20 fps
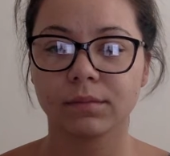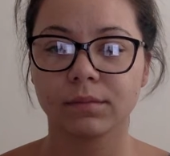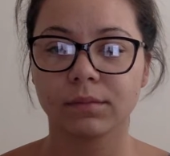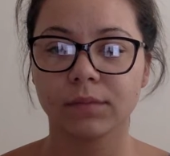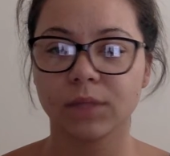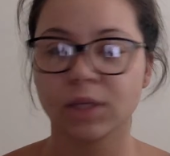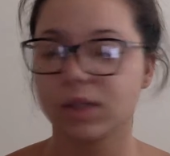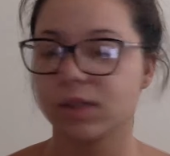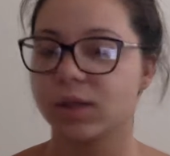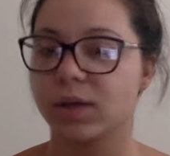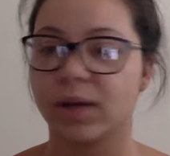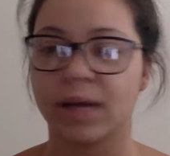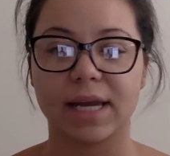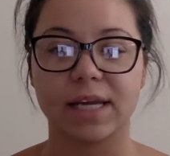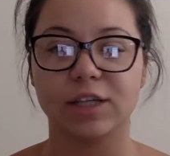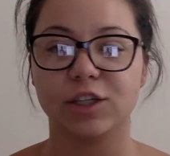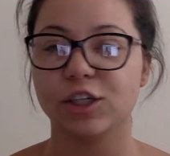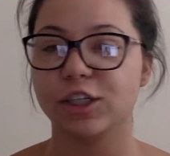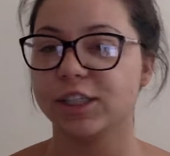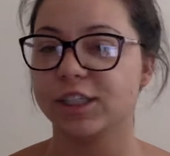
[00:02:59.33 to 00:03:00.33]
So
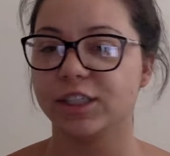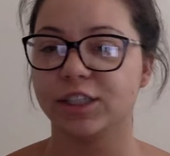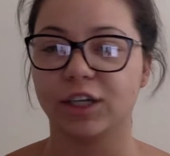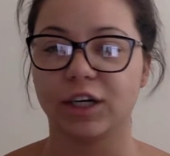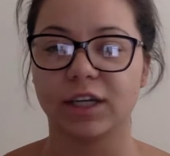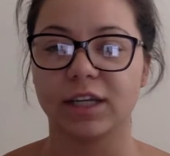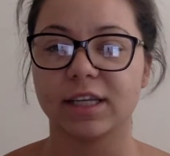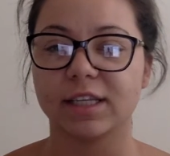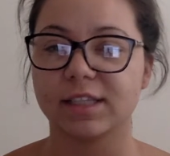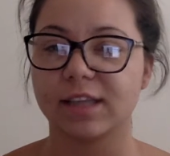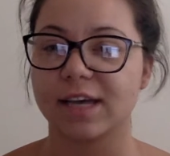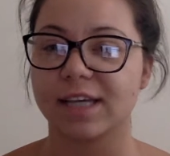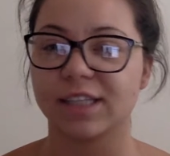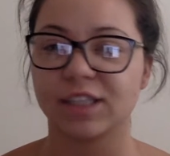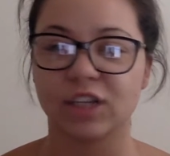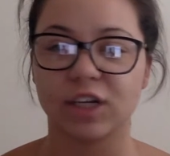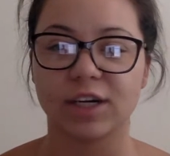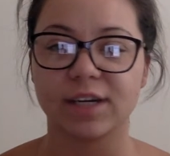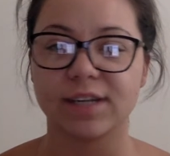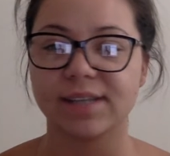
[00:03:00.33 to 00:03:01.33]
again, just during this last
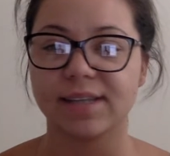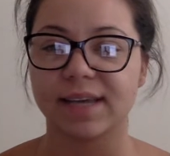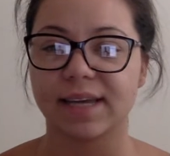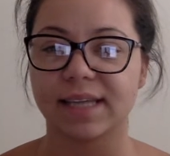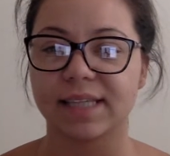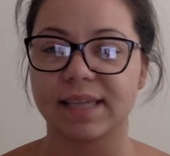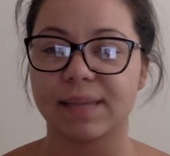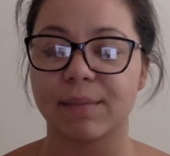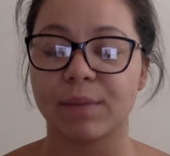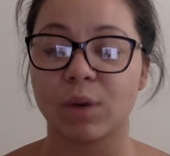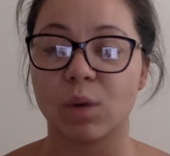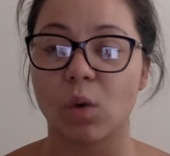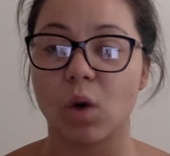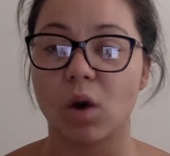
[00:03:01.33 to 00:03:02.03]
30 seconds, I'm going to walk